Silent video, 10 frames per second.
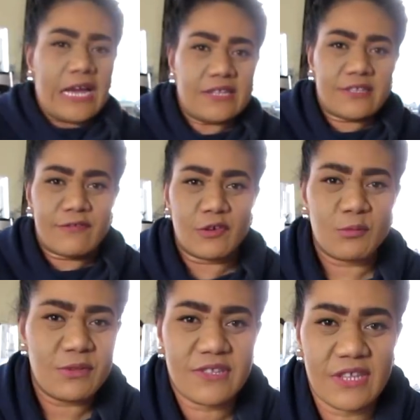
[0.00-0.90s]
I had to
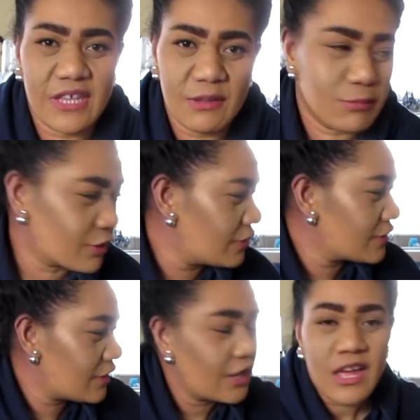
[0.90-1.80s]
film this again
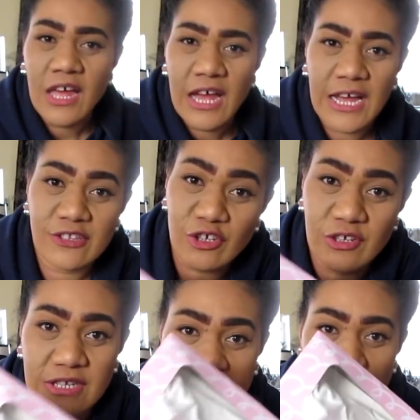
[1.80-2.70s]
because I had to
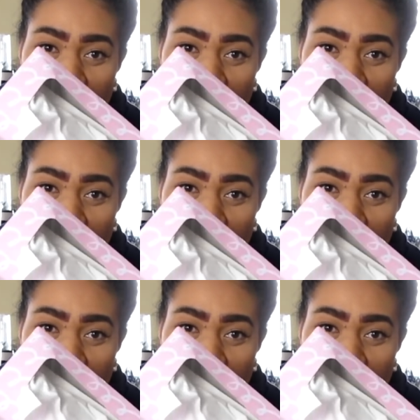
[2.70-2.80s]
go get